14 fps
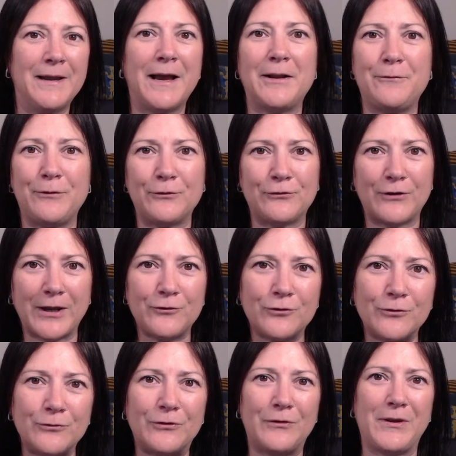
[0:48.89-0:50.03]
And if you stay
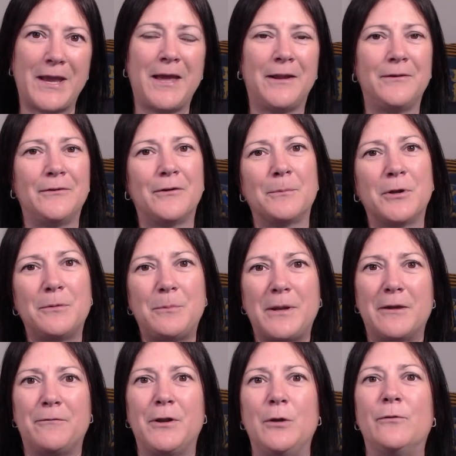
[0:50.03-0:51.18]
tuned to the end, I'm going to be
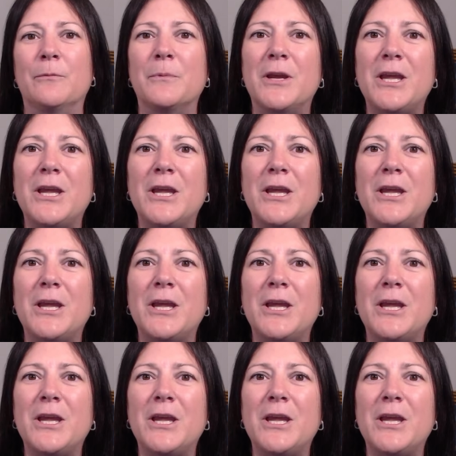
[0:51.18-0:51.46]
giving you some